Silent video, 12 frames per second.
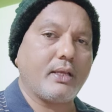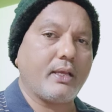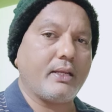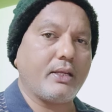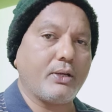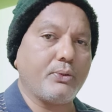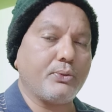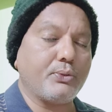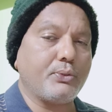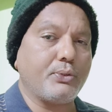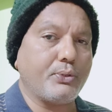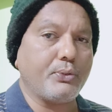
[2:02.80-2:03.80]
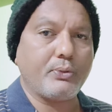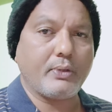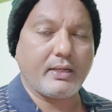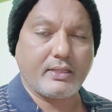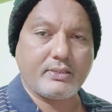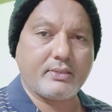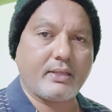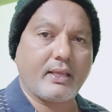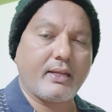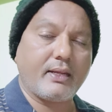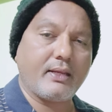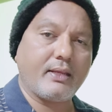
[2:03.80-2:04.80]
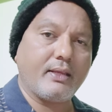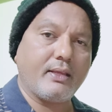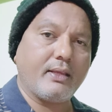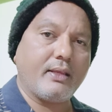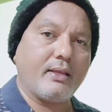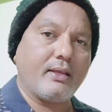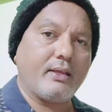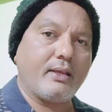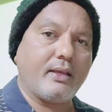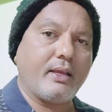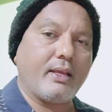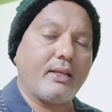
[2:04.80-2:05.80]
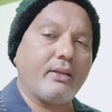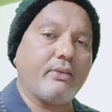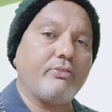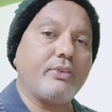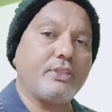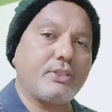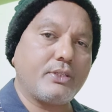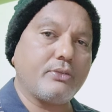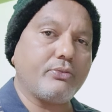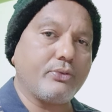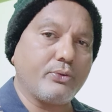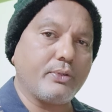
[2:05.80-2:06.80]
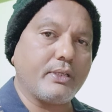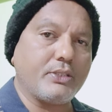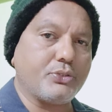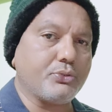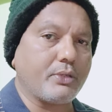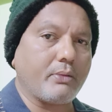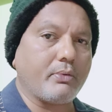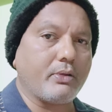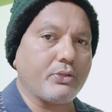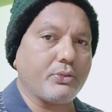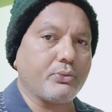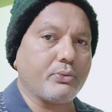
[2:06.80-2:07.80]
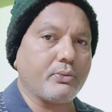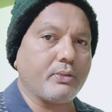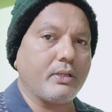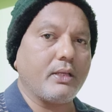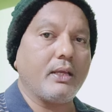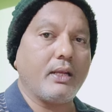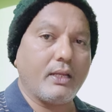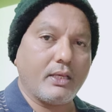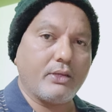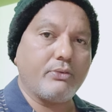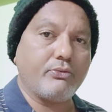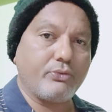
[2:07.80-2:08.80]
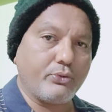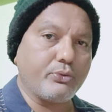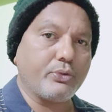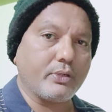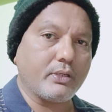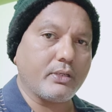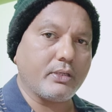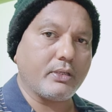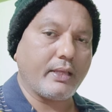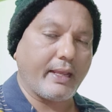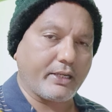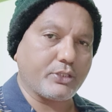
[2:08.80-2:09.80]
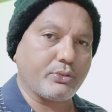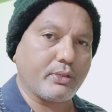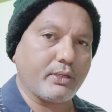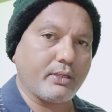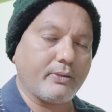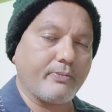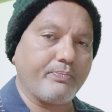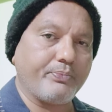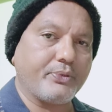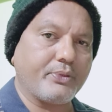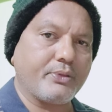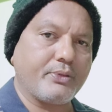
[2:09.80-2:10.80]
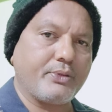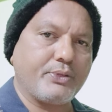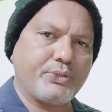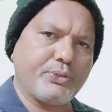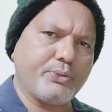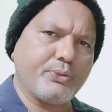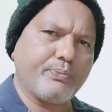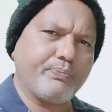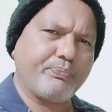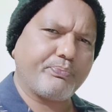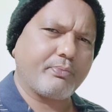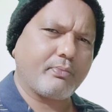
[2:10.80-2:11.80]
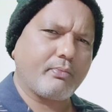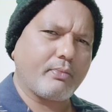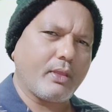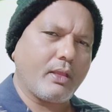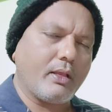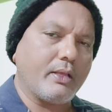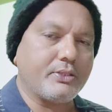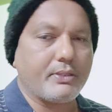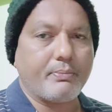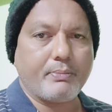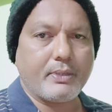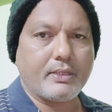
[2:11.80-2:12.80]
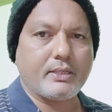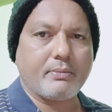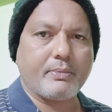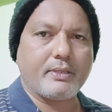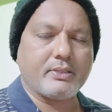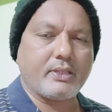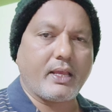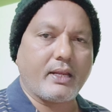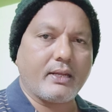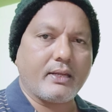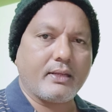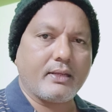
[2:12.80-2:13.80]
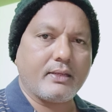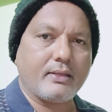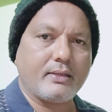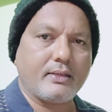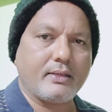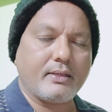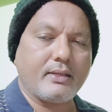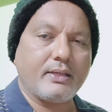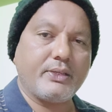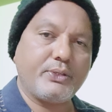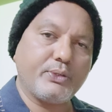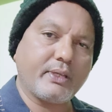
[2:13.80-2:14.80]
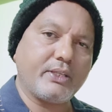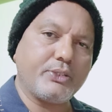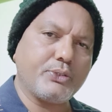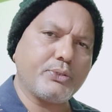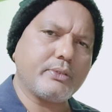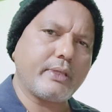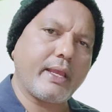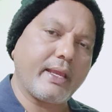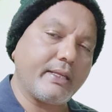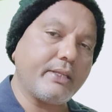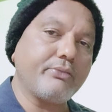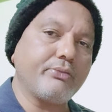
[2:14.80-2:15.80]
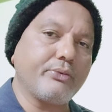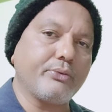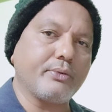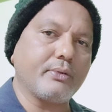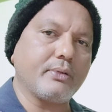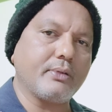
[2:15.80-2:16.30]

and how to understand and which flute is suitable to learn flute actually. So a simple tip is that you can choose any flute